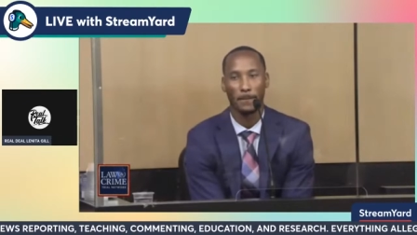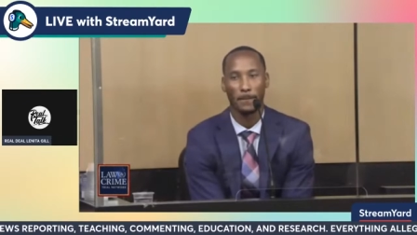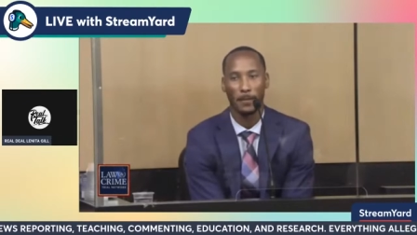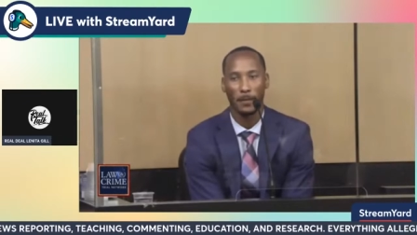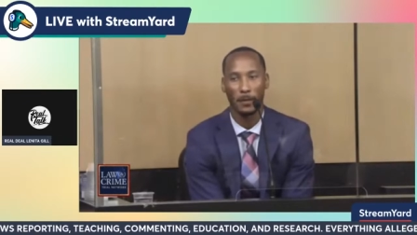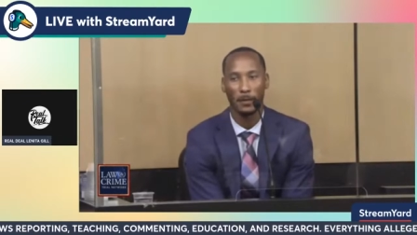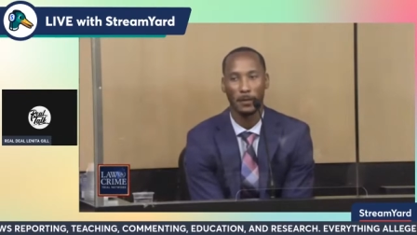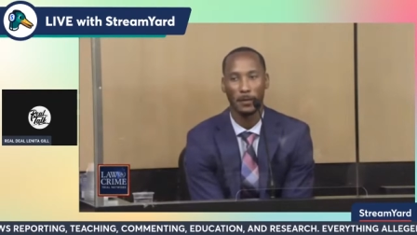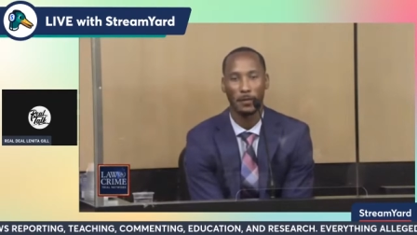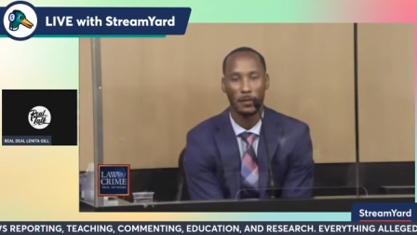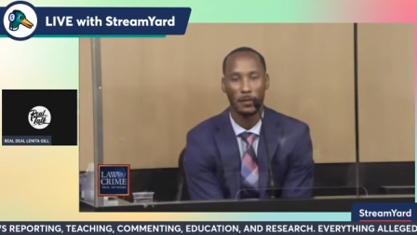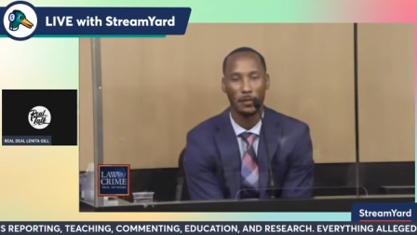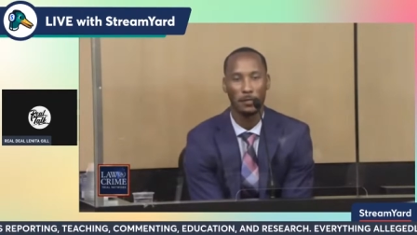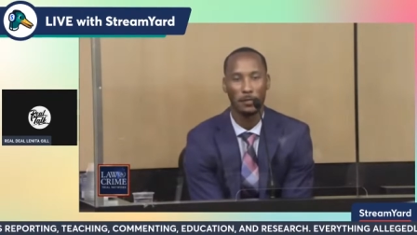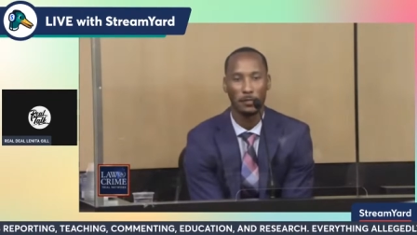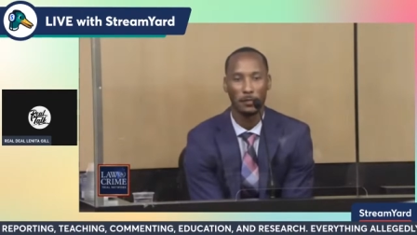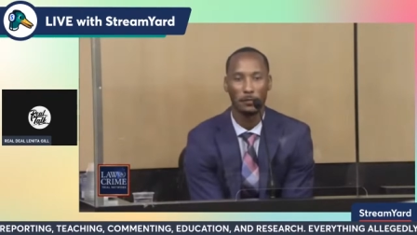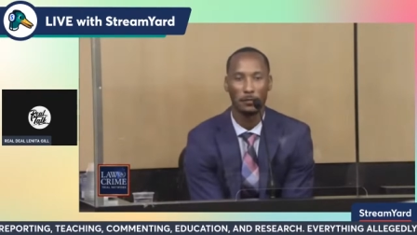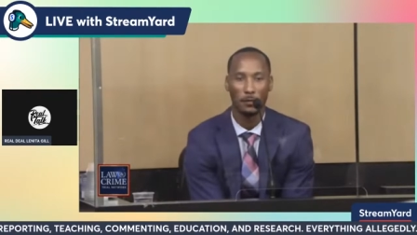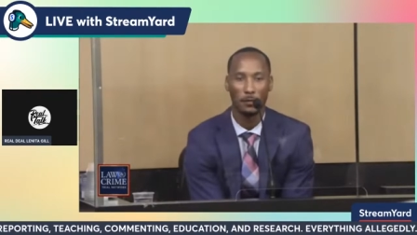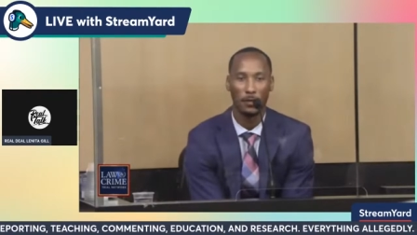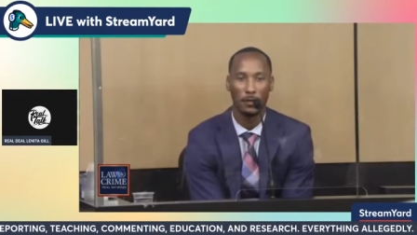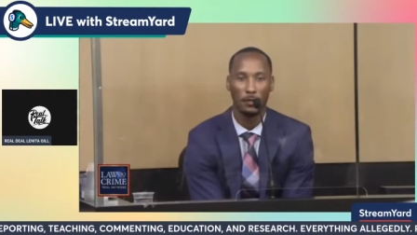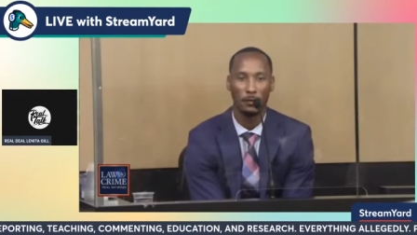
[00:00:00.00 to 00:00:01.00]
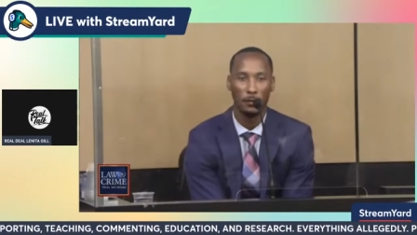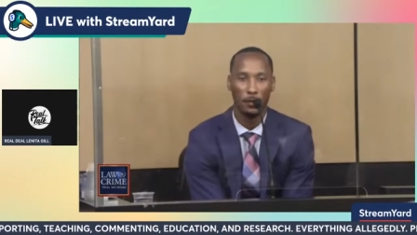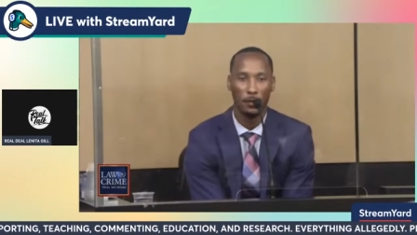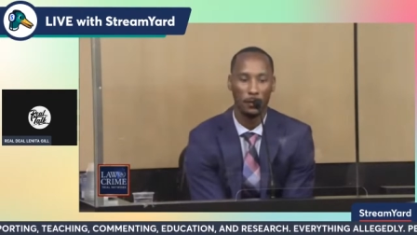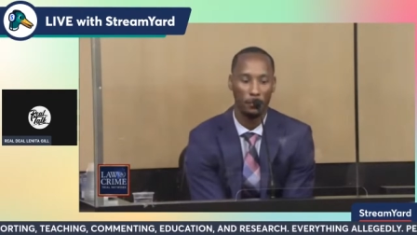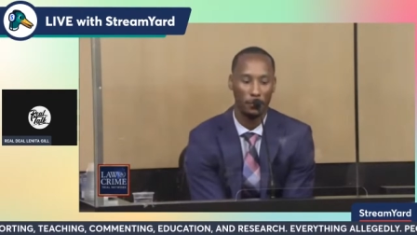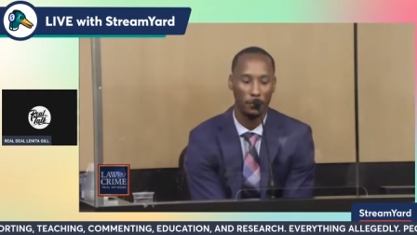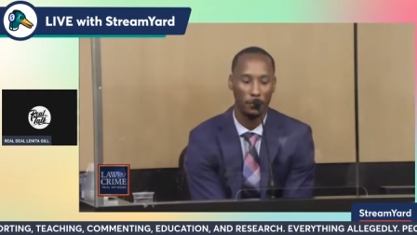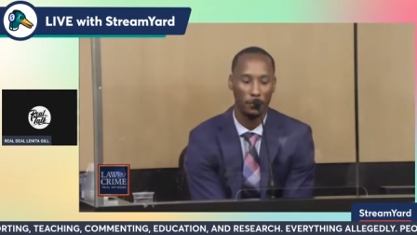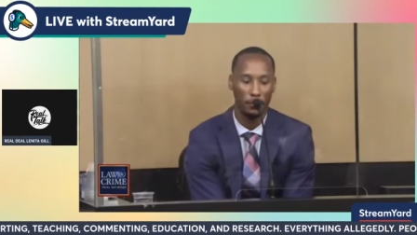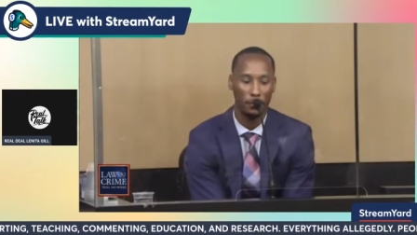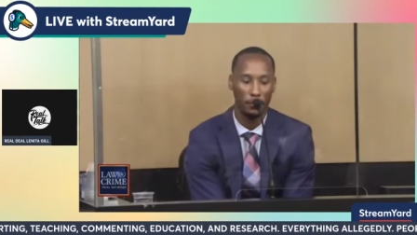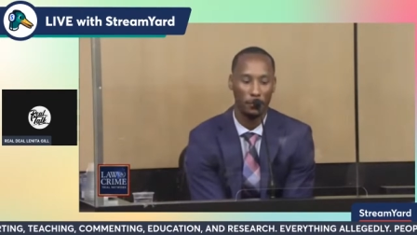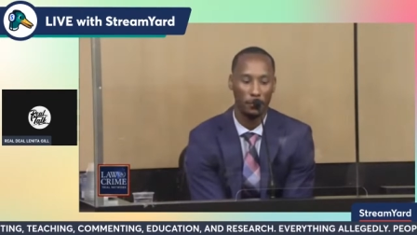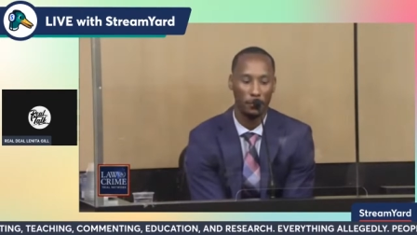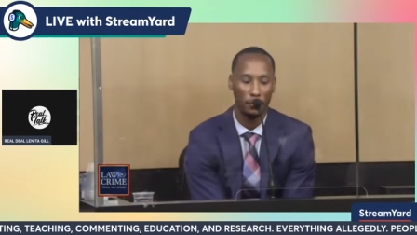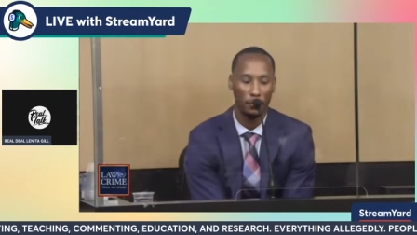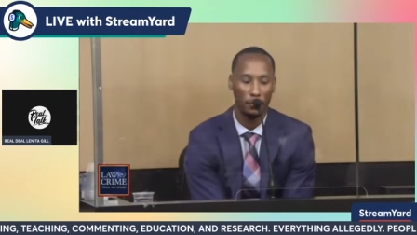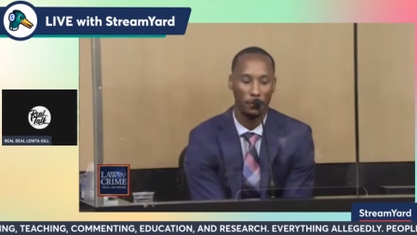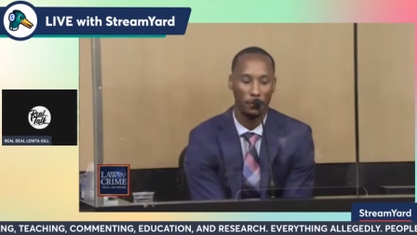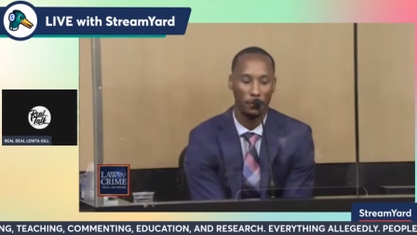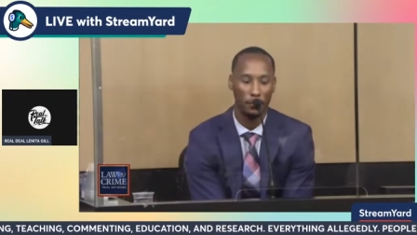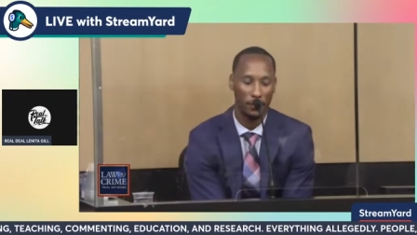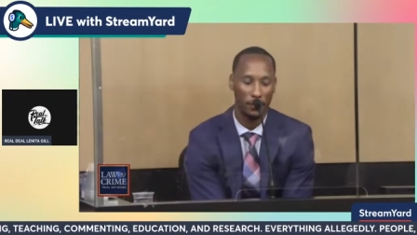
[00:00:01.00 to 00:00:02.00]
yes. I picked
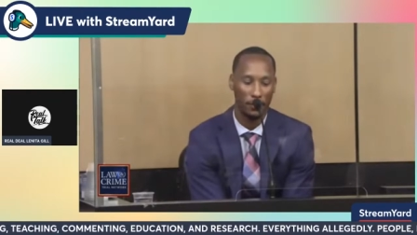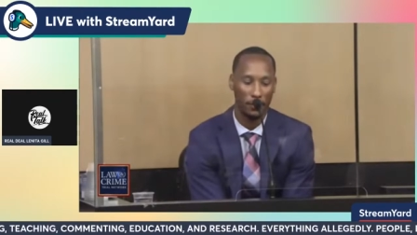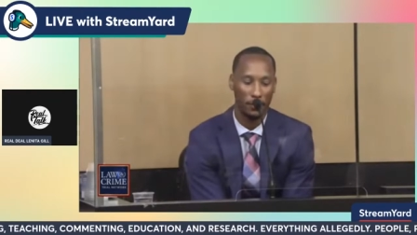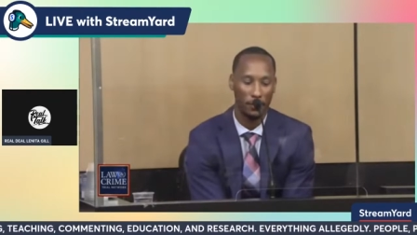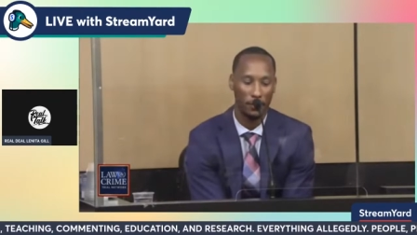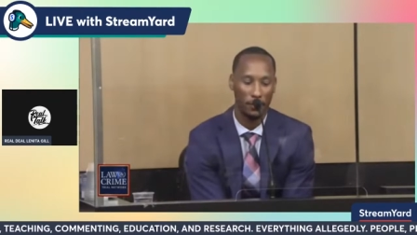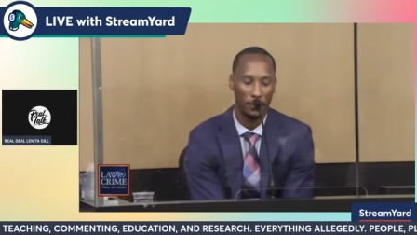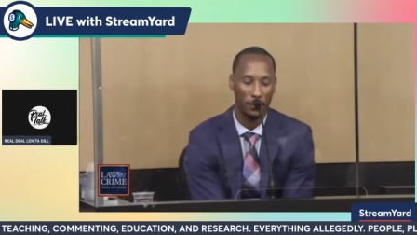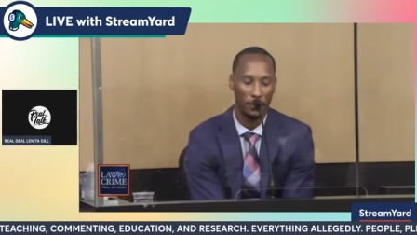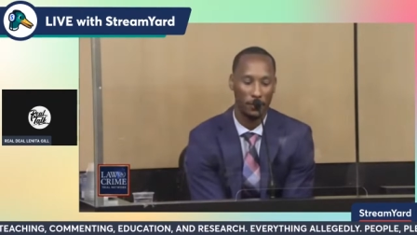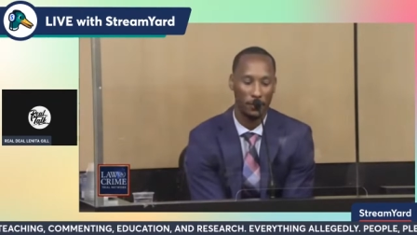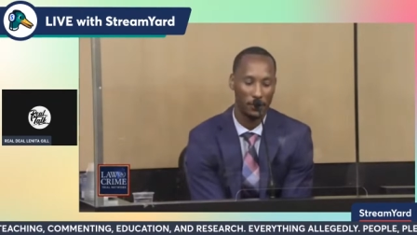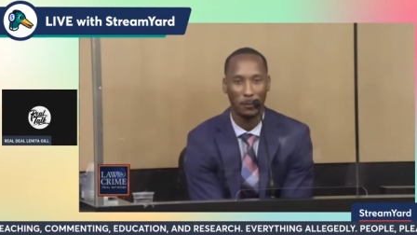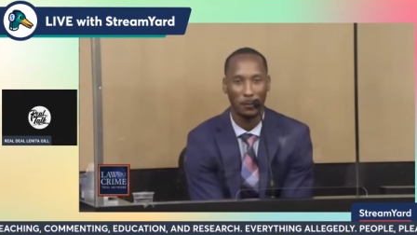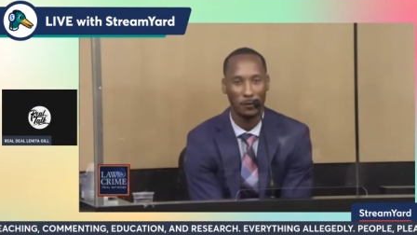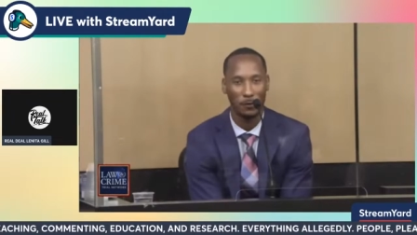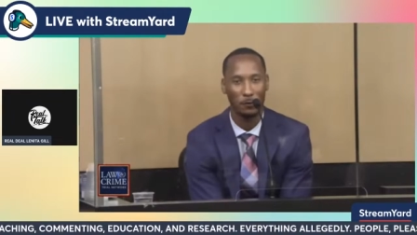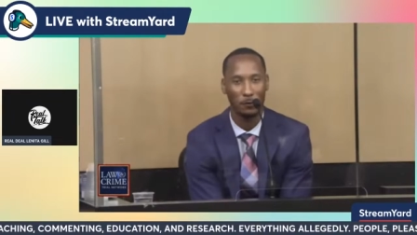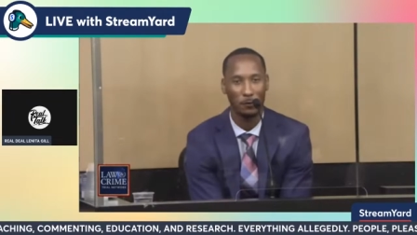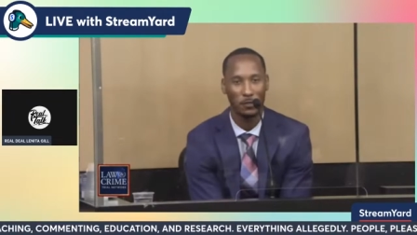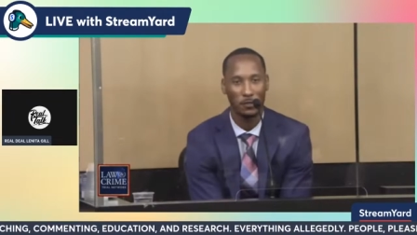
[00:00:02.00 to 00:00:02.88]
it up